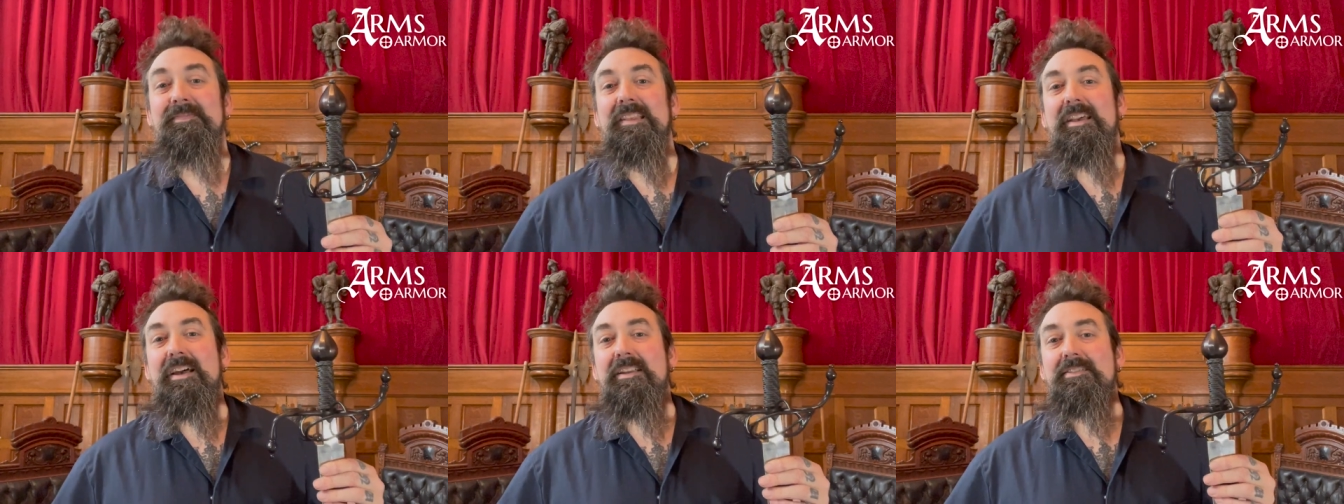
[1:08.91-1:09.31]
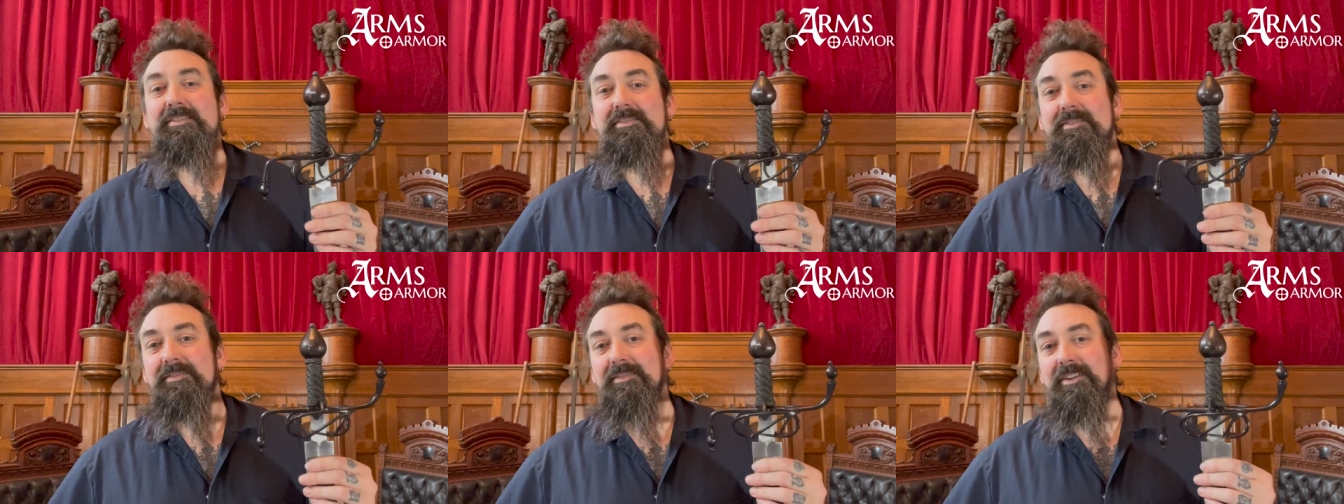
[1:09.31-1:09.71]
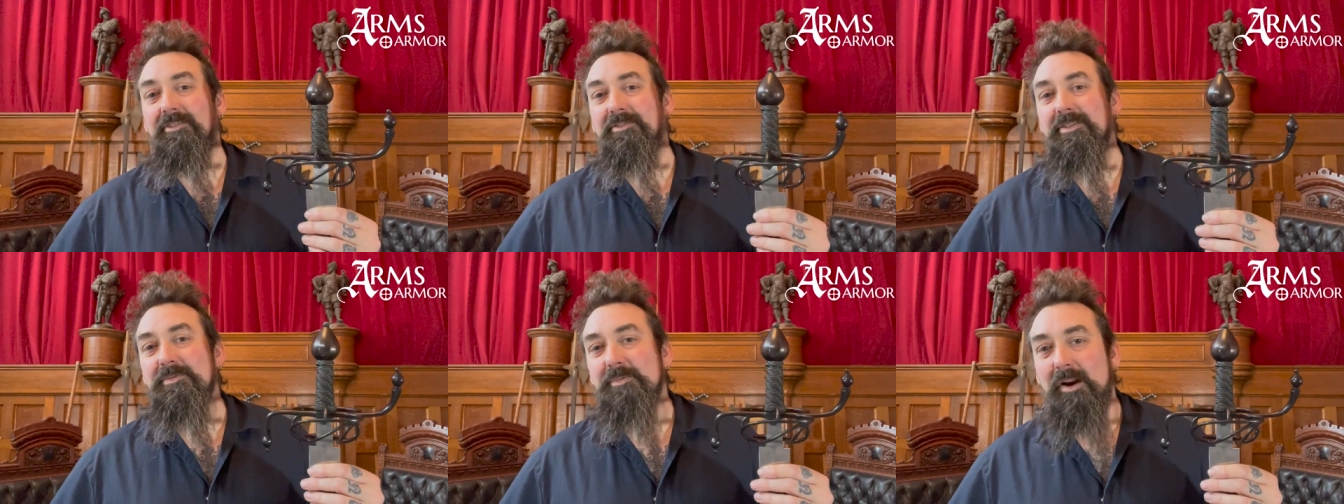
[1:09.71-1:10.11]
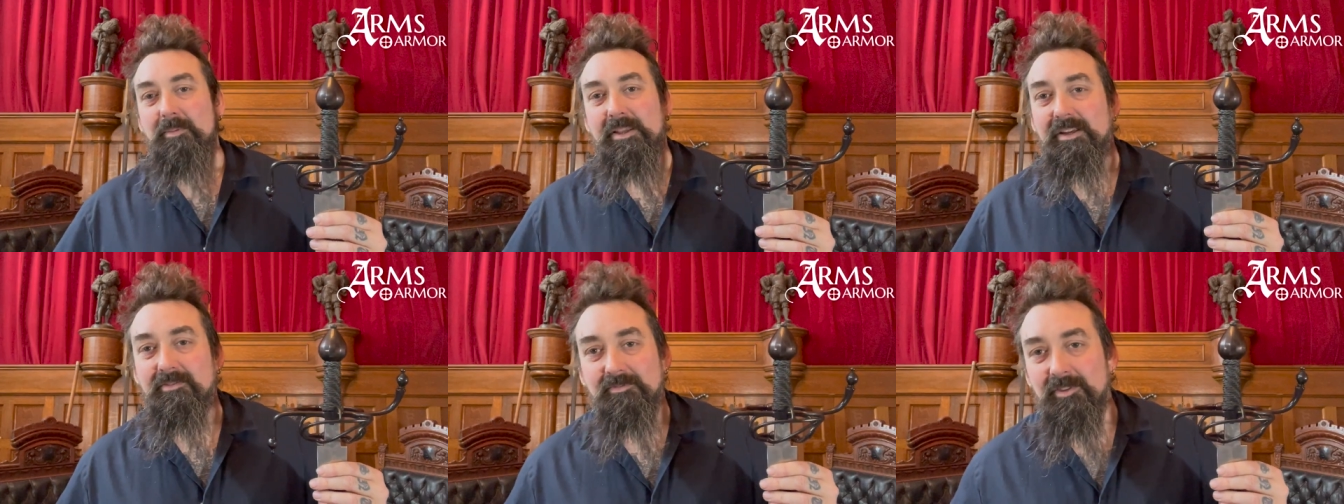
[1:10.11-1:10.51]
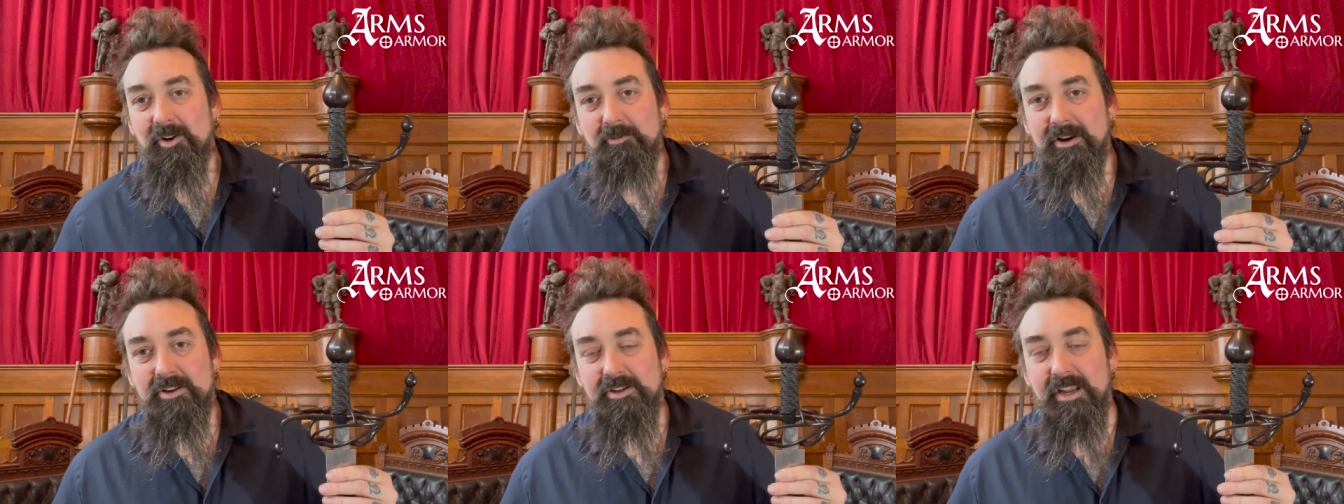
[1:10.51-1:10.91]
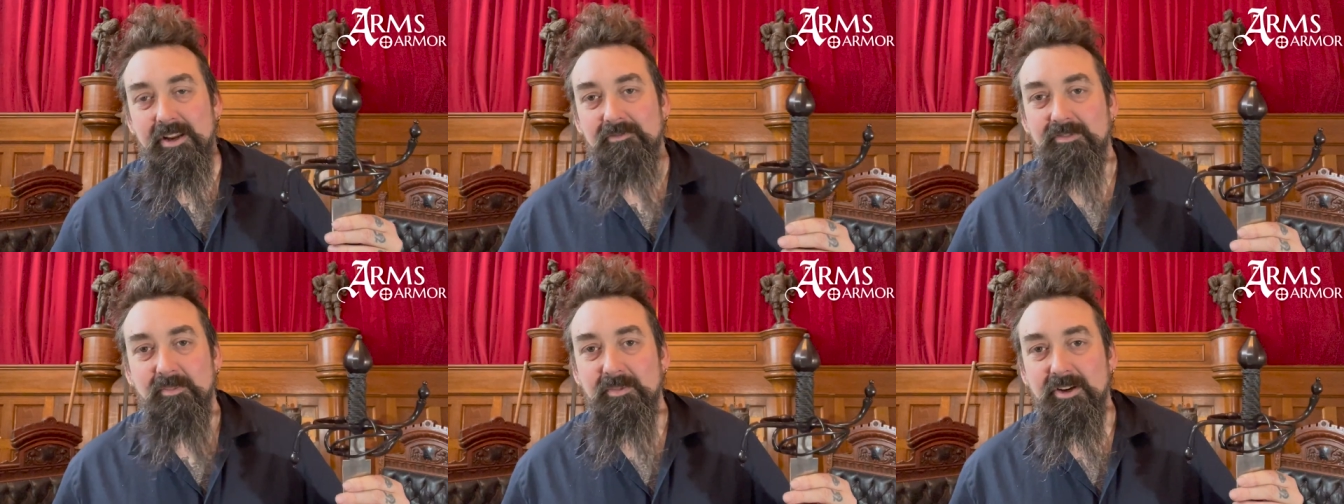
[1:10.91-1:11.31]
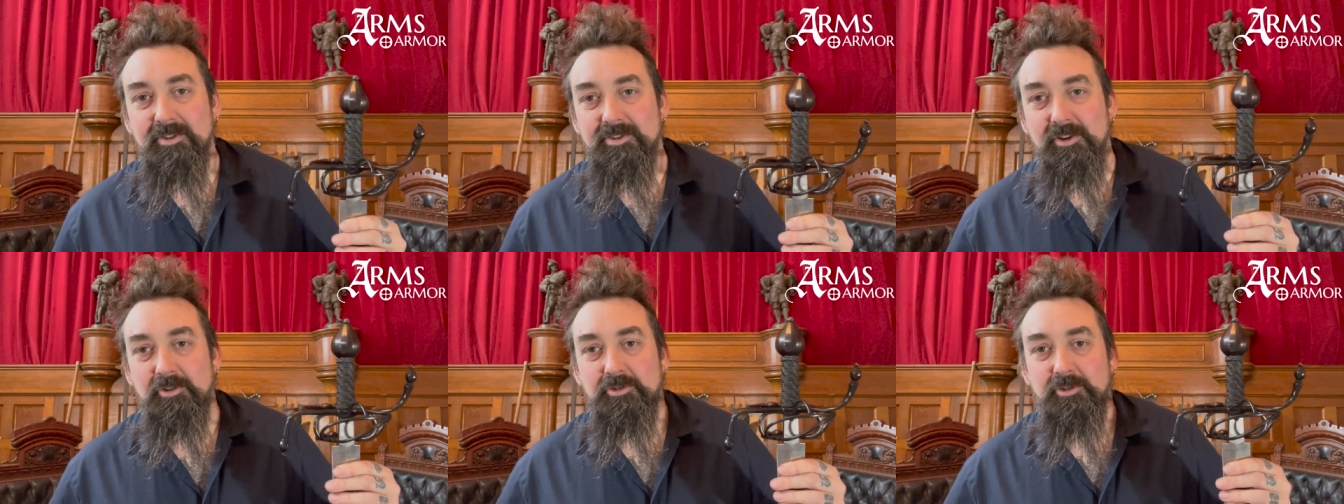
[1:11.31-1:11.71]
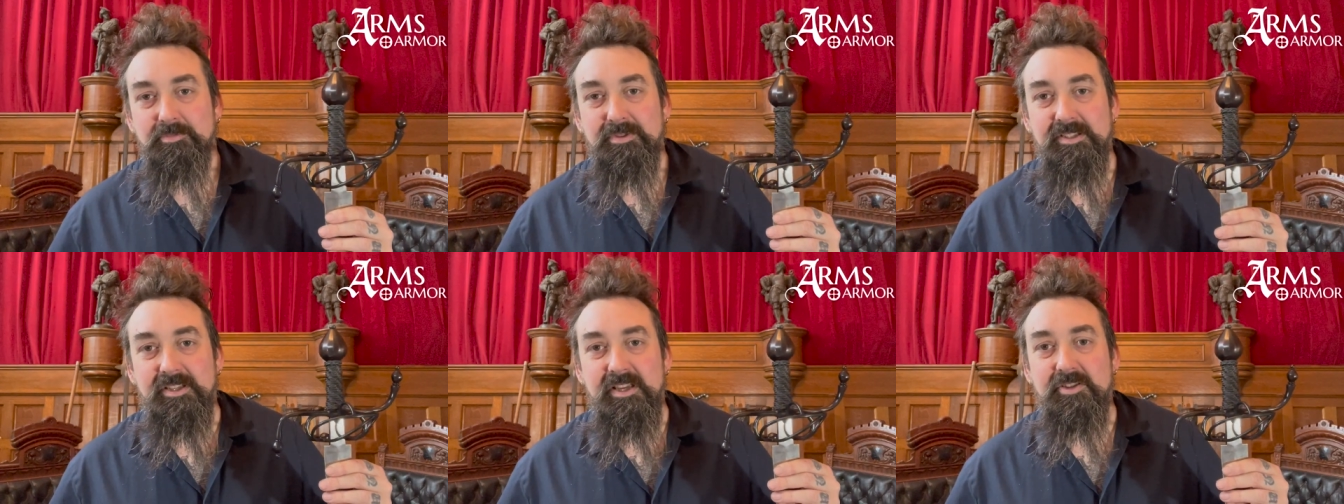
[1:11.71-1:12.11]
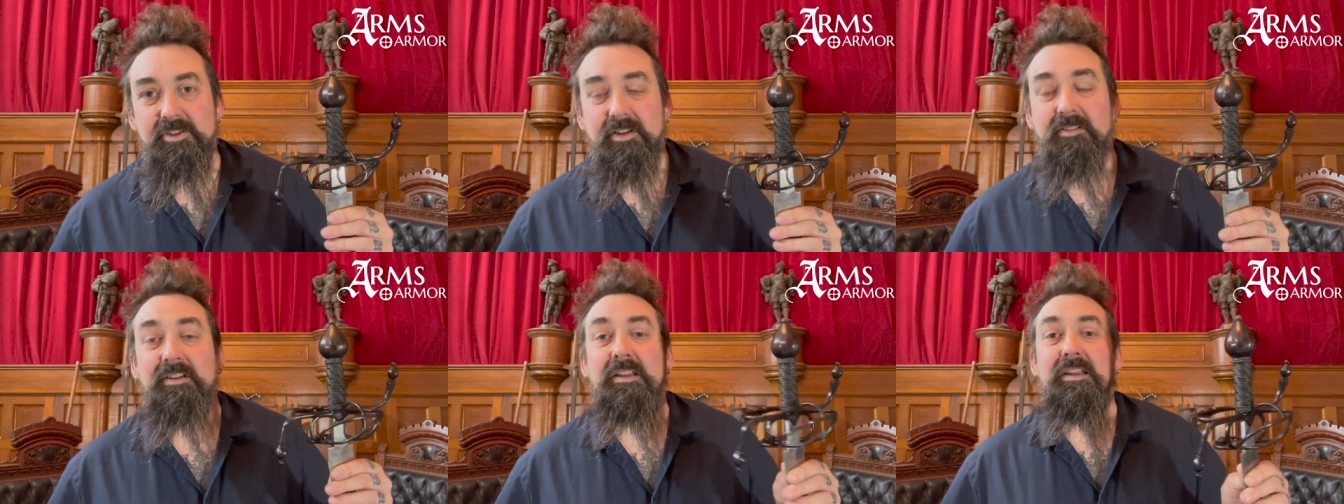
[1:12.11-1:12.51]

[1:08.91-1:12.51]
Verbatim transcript: And, you know, this probably originated from their social position.